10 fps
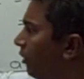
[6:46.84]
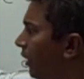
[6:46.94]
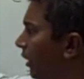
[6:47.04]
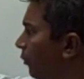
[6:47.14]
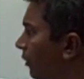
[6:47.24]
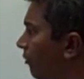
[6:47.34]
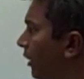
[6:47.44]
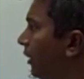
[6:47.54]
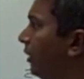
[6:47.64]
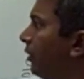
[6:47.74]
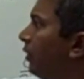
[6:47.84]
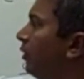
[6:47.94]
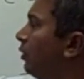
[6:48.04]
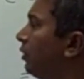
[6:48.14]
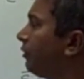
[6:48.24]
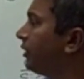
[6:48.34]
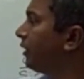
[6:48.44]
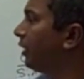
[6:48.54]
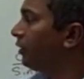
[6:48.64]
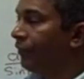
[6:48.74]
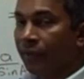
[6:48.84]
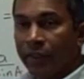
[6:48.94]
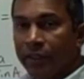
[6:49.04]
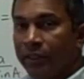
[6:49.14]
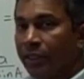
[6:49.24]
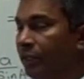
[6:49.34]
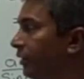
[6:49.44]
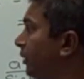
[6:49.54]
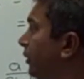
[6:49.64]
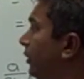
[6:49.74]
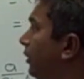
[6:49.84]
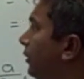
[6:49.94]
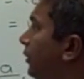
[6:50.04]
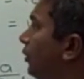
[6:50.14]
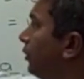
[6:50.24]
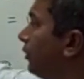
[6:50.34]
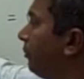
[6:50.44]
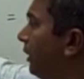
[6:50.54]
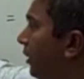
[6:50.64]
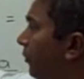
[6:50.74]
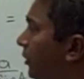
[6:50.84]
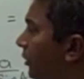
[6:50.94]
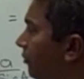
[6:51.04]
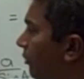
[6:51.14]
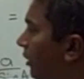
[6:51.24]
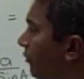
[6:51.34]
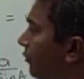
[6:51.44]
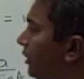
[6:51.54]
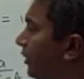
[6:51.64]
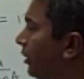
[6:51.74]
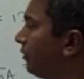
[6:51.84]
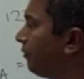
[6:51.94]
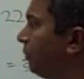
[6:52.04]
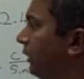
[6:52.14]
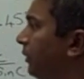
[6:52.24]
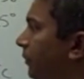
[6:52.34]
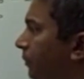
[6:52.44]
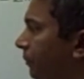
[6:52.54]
for a, we have 8 over sine of 36 is equal to b, which is 5 over the sine of b.